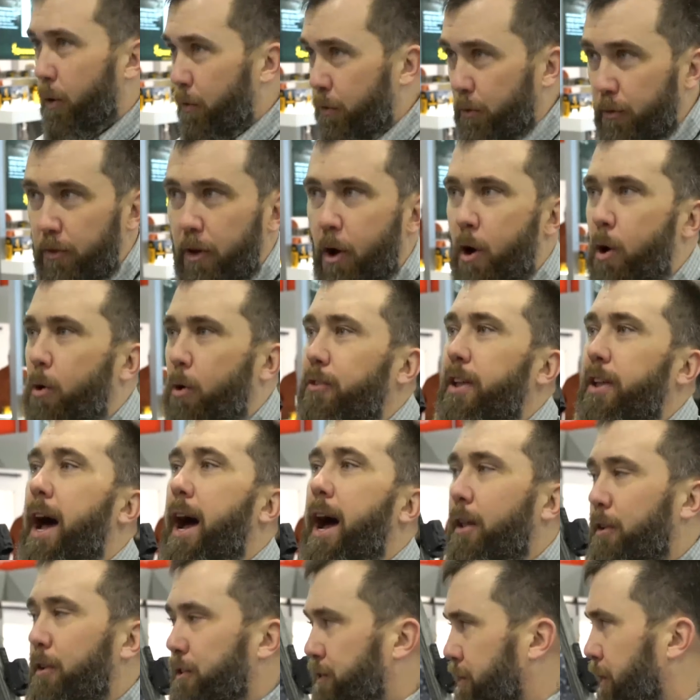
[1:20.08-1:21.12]
go through the whole
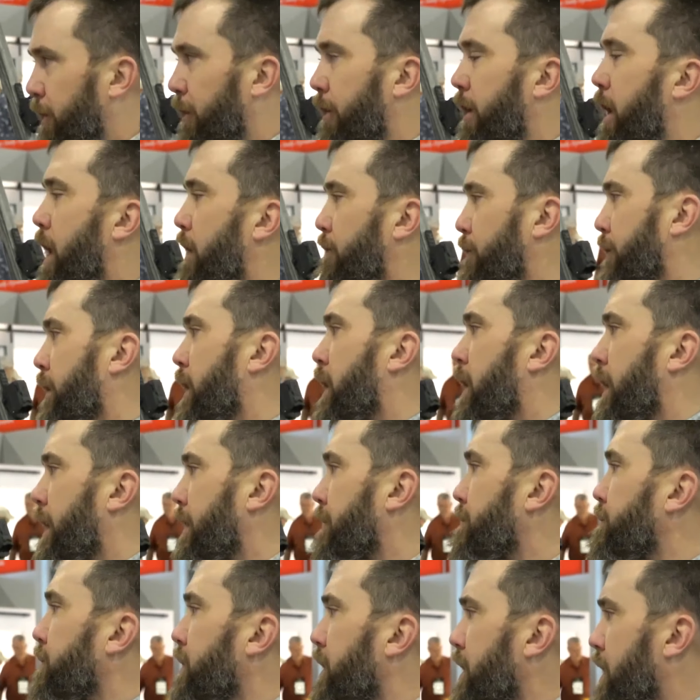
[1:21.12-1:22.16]
dial to turn it off and
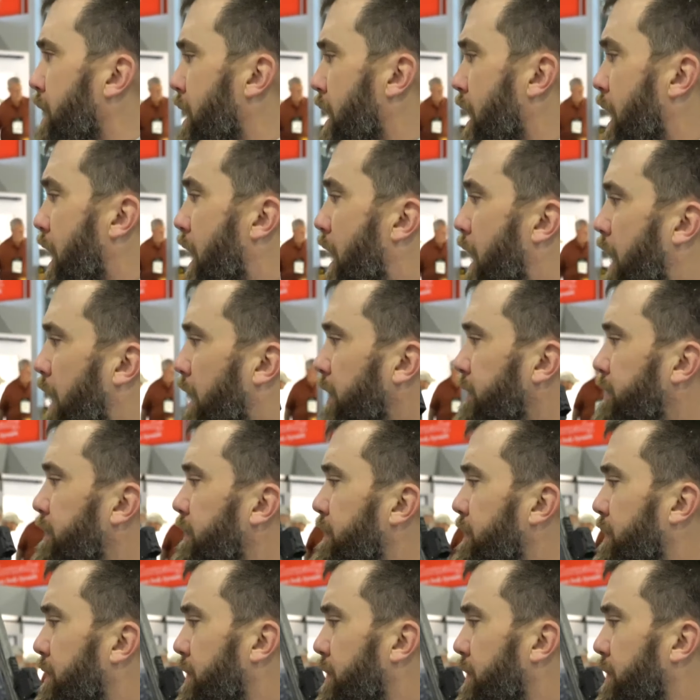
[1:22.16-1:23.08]
on.